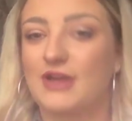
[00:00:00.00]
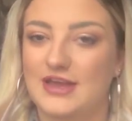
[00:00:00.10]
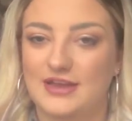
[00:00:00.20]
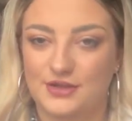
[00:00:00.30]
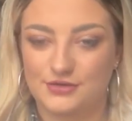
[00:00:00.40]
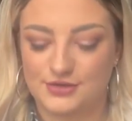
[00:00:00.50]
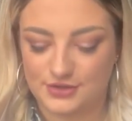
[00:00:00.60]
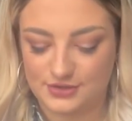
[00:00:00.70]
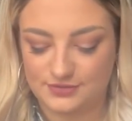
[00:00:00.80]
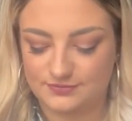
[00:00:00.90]
great auntie and
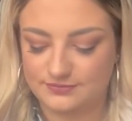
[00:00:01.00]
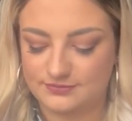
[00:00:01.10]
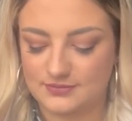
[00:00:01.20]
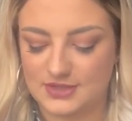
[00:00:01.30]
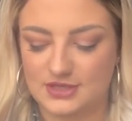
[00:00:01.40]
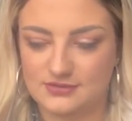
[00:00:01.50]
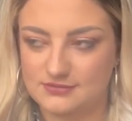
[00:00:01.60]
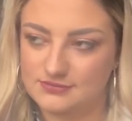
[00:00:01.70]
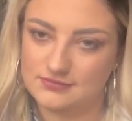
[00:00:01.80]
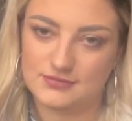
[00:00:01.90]
uncle
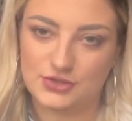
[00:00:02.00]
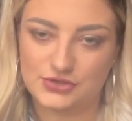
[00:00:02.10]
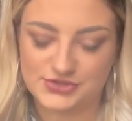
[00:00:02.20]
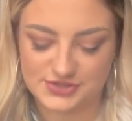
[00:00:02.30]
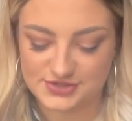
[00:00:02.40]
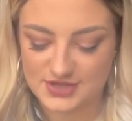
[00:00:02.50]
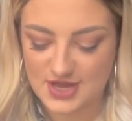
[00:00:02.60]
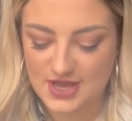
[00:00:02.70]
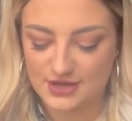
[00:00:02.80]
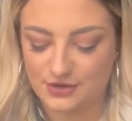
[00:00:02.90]
and cousins
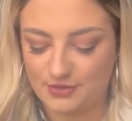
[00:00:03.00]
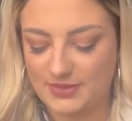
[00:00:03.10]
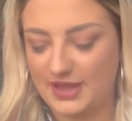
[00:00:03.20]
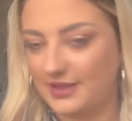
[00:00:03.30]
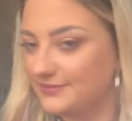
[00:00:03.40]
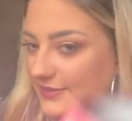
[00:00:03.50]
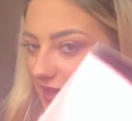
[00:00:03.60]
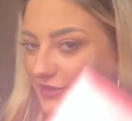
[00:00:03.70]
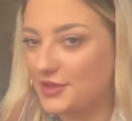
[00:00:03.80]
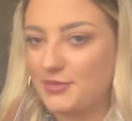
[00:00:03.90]
got me
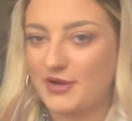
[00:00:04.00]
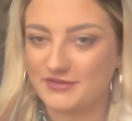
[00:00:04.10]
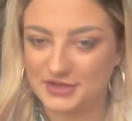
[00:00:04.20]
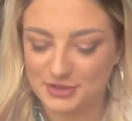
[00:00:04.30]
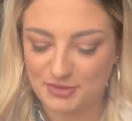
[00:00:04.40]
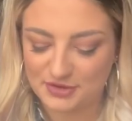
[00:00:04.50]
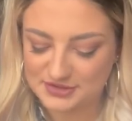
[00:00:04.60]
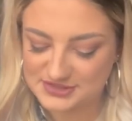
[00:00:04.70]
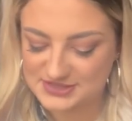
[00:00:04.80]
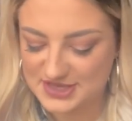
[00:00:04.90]
another new
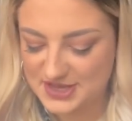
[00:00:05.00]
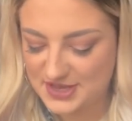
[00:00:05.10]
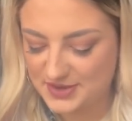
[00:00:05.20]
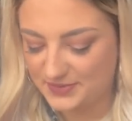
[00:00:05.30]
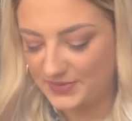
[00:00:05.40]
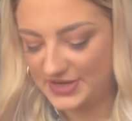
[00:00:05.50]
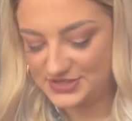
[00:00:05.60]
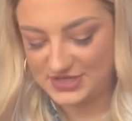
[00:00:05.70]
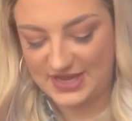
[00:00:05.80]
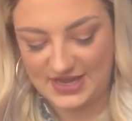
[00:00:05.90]
box,
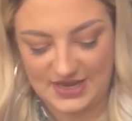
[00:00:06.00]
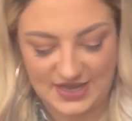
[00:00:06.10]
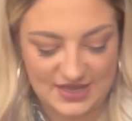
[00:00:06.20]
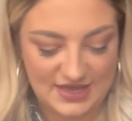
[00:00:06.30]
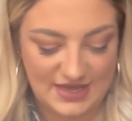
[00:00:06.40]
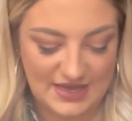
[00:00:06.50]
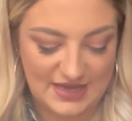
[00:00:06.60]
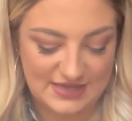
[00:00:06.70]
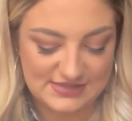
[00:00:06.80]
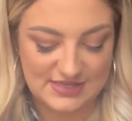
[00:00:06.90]
which in it
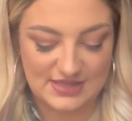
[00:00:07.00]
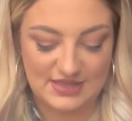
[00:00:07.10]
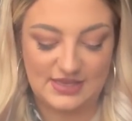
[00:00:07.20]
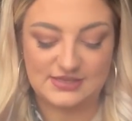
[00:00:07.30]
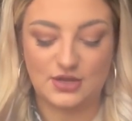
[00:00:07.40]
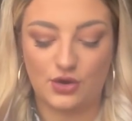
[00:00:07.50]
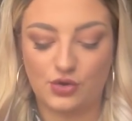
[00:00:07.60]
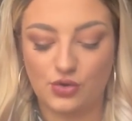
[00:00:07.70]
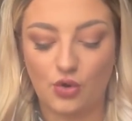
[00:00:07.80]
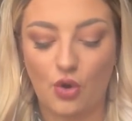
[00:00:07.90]
has
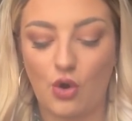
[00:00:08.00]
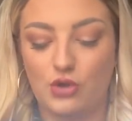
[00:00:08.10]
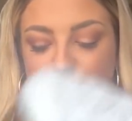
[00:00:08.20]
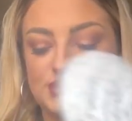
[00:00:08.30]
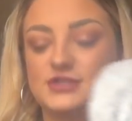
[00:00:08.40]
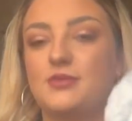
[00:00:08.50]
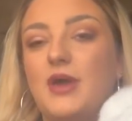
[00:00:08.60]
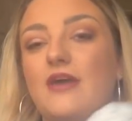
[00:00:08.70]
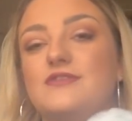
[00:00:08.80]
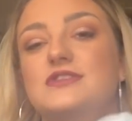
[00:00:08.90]
these gorgeous
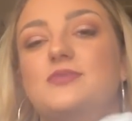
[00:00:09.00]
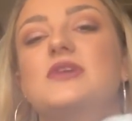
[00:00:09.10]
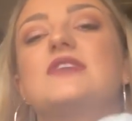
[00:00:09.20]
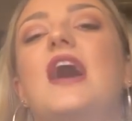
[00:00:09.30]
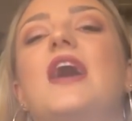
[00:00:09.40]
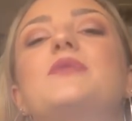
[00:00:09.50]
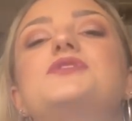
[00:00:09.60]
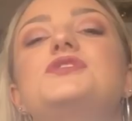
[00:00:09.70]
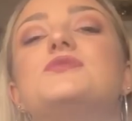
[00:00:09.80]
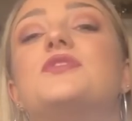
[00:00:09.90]
pair of slippers. I
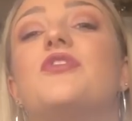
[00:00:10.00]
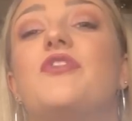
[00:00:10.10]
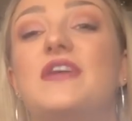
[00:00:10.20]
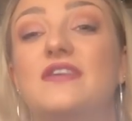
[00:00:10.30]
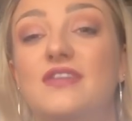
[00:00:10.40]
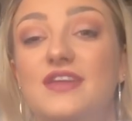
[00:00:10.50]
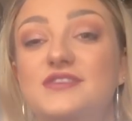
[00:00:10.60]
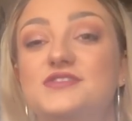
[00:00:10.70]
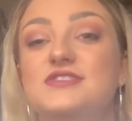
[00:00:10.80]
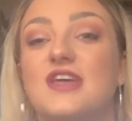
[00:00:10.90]
wish you could feel
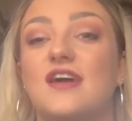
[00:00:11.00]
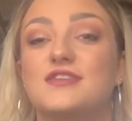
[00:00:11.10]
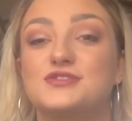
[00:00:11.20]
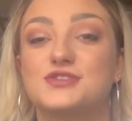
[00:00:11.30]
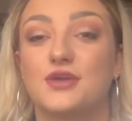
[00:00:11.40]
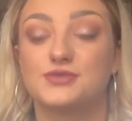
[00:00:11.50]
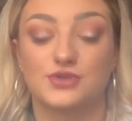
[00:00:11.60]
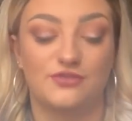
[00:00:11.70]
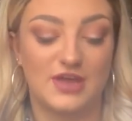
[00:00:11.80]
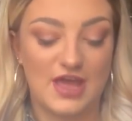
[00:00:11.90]
these because they are so
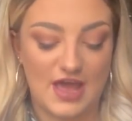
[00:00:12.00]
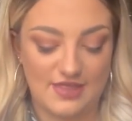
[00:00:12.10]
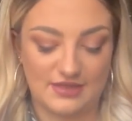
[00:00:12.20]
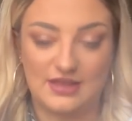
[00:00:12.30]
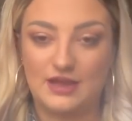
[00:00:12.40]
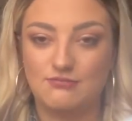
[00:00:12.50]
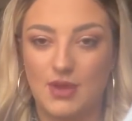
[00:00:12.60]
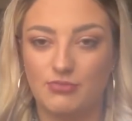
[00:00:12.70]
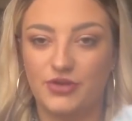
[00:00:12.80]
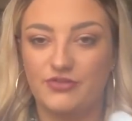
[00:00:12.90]
soft and they're like
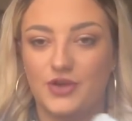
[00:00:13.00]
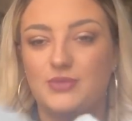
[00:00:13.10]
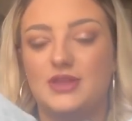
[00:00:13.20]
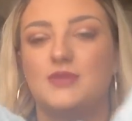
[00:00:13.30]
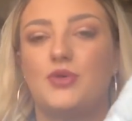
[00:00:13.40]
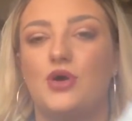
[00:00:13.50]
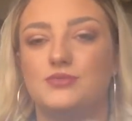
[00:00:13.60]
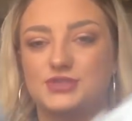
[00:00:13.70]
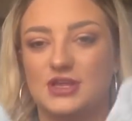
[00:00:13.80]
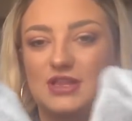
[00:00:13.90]
memory foamy at the
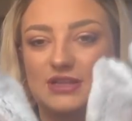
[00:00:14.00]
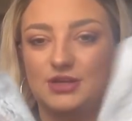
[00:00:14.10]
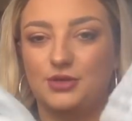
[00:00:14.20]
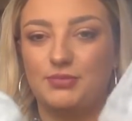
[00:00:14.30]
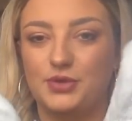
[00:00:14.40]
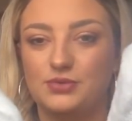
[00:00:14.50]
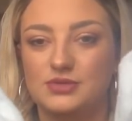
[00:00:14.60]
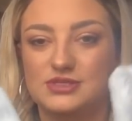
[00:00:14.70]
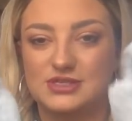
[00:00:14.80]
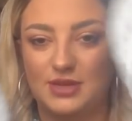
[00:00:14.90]
bottom. So they're like little boot
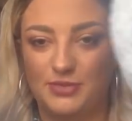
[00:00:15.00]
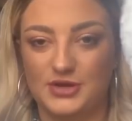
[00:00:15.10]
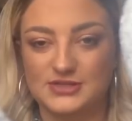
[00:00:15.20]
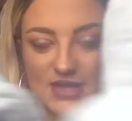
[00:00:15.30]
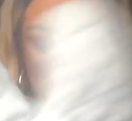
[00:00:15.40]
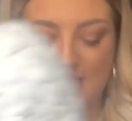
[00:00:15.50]
slippers